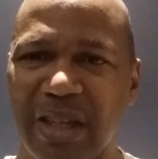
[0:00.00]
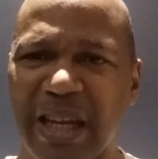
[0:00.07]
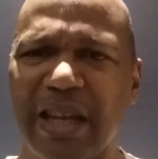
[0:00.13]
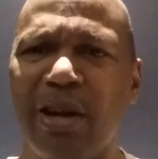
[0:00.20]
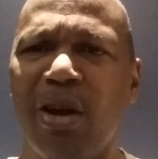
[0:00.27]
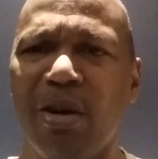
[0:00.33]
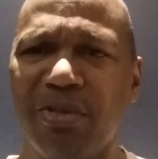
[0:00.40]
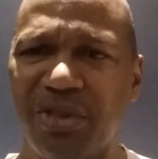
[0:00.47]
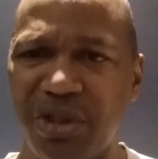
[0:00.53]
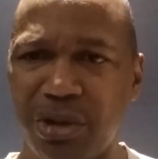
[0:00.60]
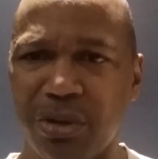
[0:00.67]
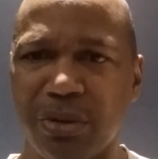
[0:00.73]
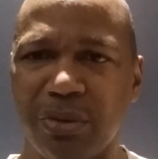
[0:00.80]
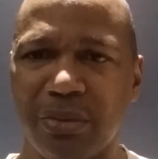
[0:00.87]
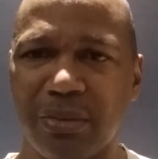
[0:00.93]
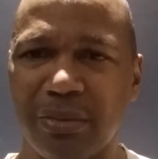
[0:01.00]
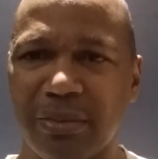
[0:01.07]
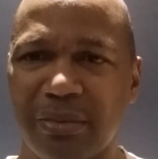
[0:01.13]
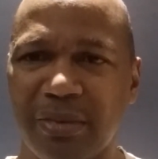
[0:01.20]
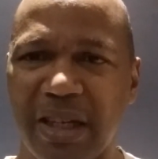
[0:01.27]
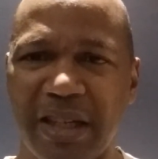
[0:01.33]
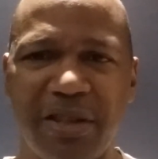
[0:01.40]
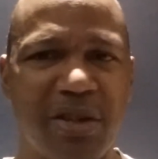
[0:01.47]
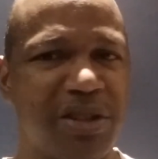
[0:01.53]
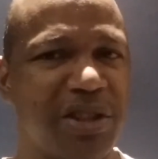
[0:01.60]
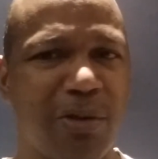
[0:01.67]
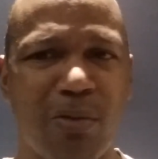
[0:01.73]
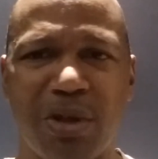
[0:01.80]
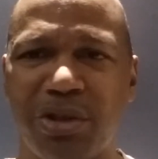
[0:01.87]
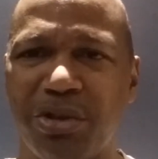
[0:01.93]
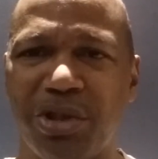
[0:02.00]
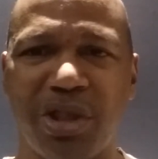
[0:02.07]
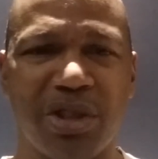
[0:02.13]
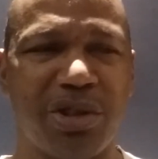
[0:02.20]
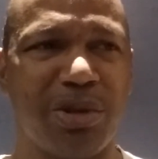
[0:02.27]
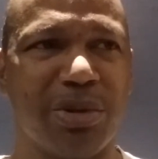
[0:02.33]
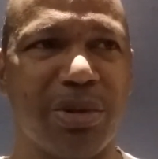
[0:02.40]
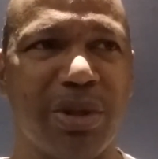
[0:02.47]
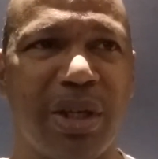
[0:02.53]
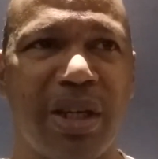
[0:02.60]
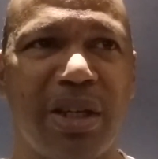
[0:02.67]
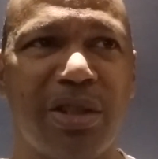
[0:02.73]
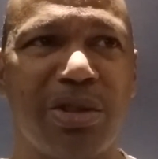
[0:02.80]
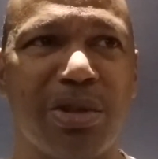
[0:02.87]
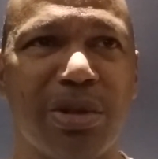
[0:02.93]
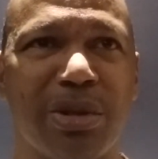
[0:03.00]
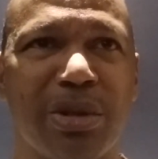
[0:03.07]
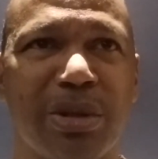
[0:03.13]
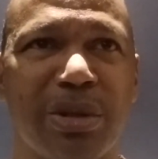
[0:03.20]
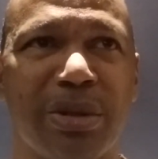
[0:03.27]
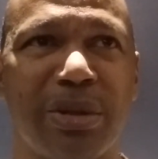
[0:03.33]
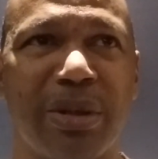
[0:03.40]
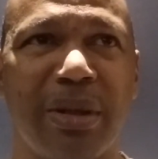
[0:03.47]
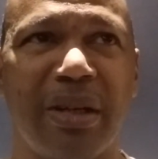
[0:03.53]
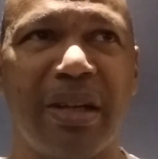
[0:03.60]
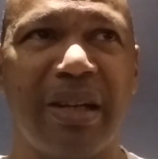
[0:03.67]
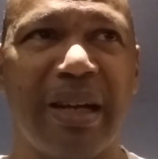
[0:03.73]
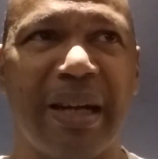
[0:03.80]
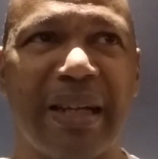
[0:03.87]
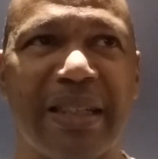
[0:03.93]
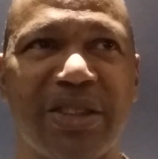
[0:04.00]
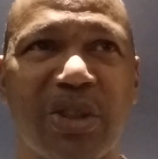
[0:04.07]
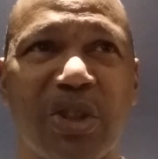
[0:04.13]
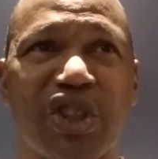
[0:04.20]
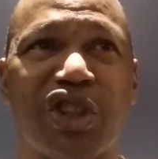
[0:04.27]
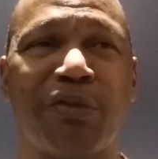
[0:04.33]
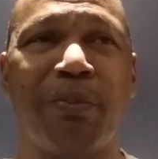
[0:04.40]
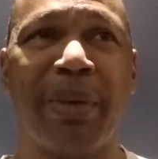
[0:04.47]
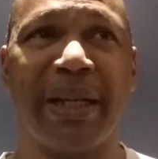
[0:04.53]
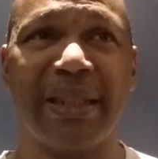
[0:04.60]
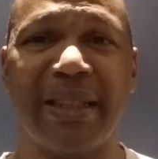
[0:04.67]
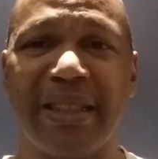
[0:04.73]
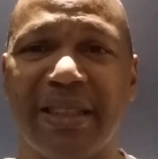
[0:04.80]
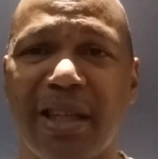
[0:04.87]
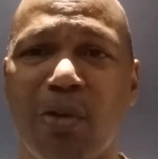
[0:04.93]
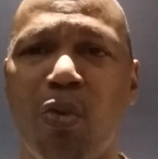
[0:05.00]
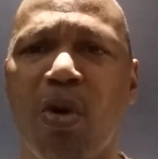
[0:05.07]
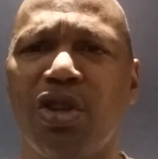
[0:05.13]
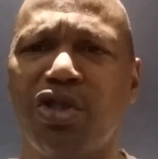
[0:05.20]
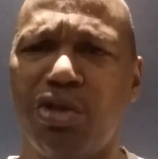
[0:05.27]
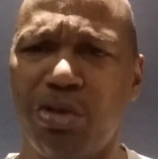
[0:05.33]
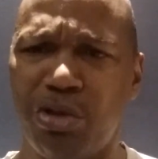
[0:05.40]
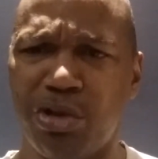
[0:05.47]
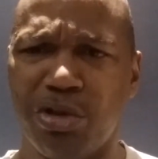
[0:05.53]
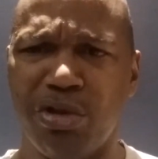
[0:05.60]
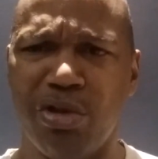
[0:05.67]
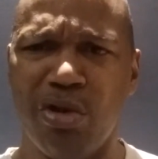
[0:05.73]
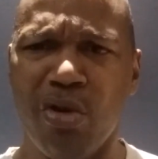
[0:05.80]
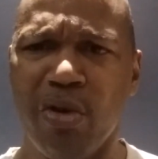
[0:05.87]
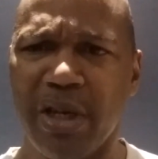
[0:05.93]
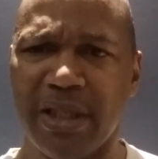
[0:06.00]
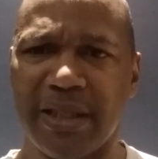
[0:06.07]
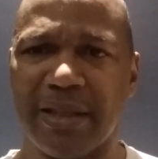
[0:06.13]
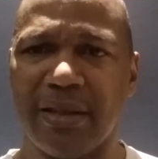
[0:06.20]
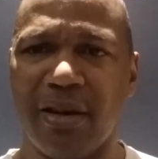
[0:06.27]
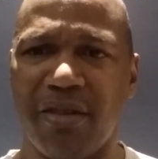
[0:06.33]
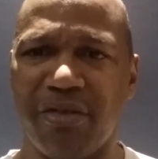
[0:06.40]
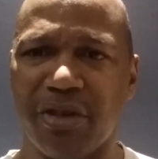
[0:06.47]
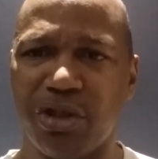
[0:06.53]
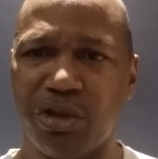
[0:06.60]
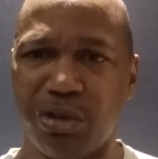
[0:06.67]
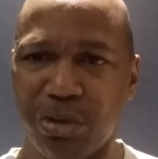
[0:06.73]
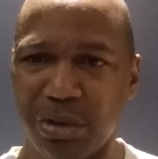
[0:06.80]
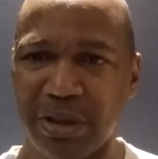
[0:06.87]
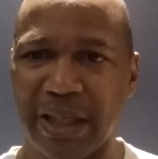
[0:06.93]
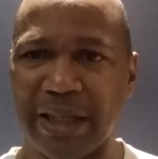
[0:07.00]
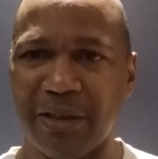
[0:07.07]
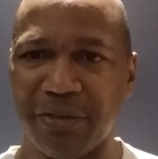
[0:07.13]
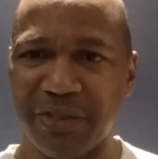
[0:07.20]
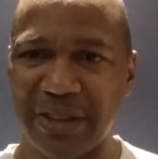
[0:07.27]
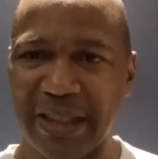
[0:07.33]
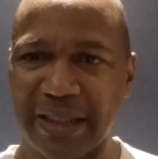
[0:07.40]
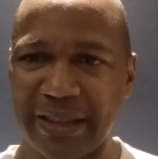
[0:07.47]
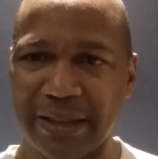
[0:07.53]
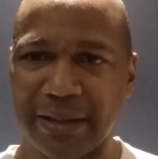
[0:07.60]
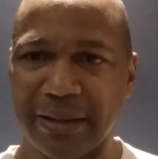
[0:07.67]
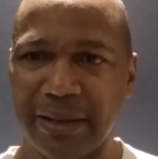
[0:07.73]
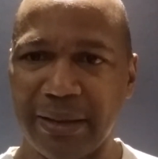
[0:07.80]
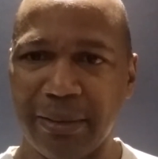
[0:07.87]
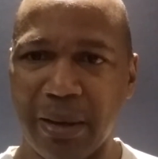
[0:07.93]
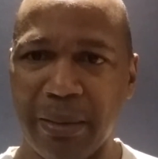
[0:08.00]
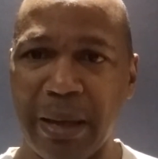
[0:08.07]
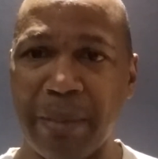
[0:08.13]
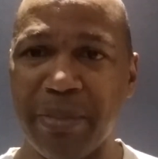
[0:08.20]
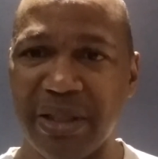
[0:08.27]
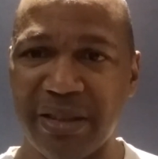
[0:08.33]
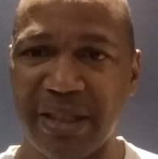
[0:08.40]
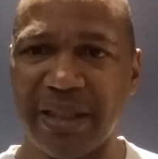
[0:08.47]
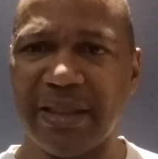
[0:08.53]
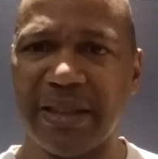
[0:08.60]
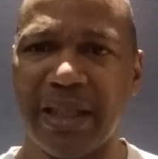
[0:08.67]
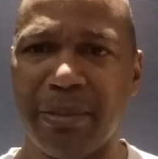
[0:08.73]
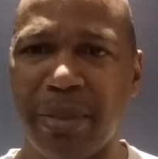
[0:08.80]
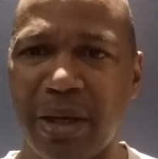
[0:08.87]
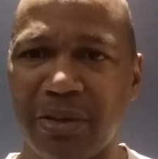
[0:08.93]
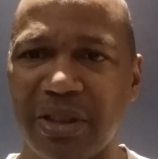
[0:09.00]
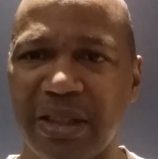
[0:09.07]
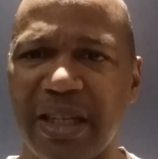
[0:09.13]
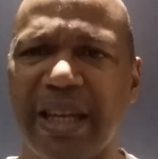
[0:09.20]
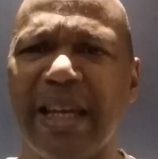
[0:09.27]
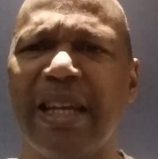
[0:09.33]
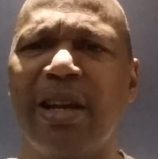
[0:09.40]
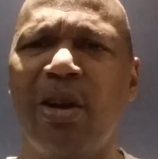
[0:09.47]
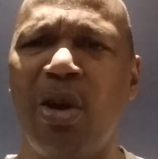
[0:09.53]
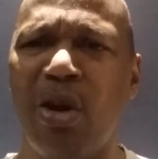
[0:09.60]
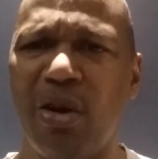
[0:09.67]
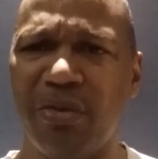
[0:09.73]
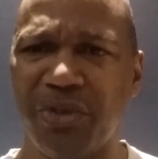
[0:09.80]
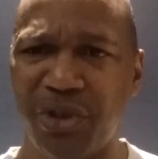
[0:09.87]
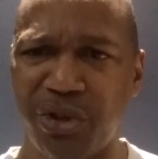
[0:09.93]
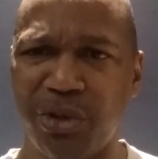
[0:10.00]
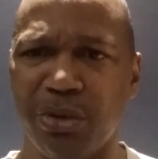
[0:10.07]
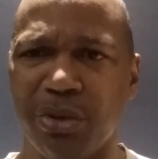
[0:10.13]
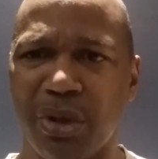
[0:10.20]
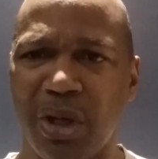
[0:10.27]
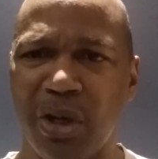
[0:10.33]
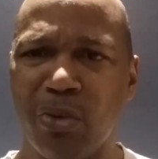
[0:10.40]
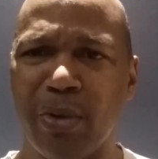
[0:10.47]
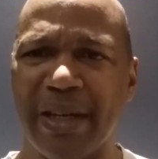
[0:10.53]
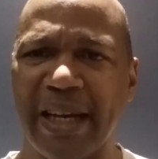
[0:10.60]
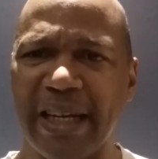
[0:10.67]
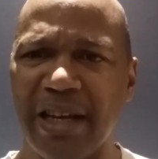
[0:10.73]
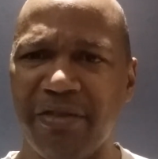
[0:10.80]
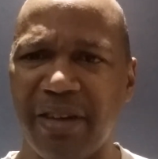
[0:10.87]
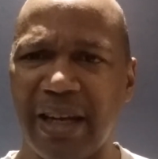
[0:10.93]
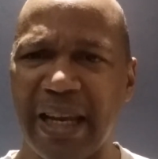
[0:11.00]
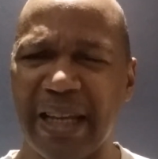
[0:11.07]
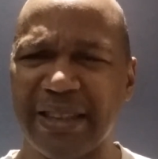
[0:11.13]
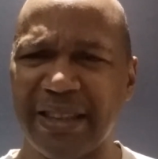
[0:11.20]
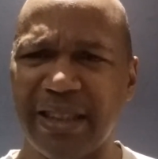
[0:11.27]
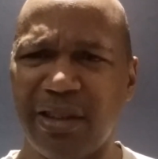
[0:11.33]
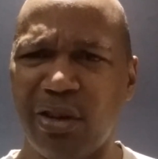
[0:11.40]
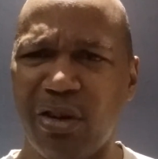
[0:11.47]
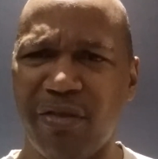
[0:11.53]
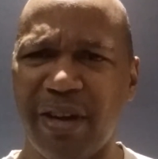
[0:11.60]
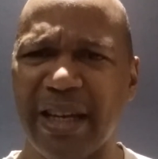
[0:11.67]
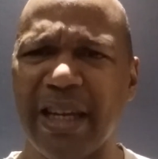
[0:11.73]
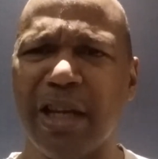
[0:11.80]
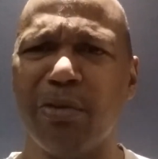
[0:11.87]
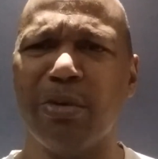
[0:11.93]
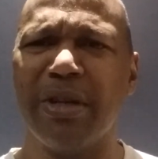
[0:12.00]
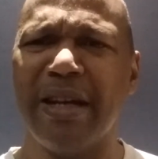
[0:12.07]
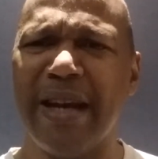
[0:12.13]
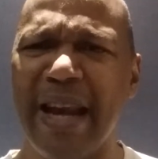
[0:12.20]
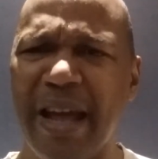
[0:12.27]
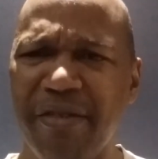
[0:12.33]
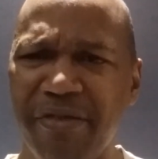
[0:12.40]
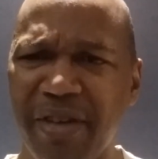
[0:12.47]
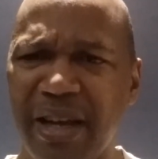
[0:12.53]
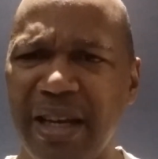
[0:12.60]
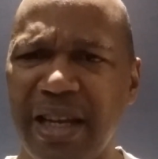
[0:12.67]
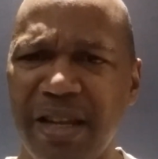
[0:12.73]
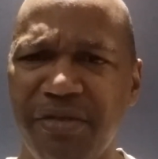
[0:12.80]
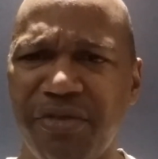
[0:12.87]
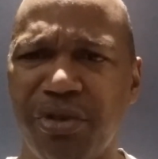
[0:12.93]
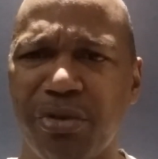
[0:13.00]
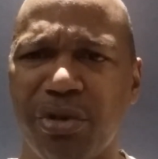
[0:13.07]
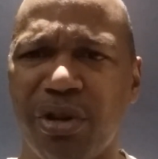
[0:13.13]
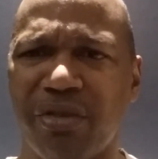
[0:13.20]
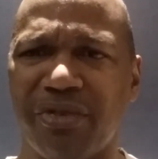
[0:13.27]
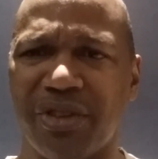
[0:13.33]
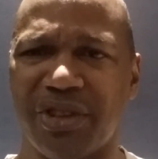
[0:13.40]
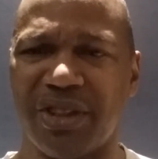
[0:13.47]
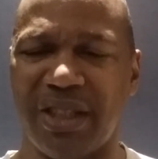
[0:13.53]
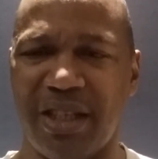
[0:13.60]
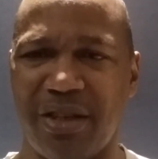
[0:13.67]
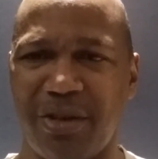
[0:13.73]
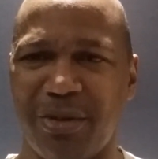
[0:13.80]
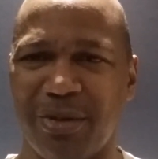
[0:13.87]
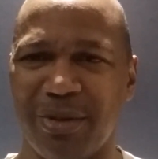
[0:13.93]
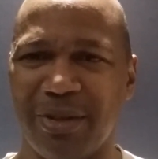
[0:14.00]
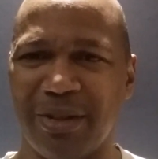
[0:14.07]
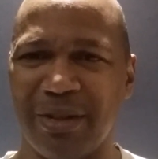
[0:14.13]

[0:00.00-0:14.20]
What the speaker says: He loves you. He doesn't want you just to suspect this. He wants you to know it of a truth and of certain and be certain about it. He loves you with an everlasting love, and he will never leave you nor forsake you.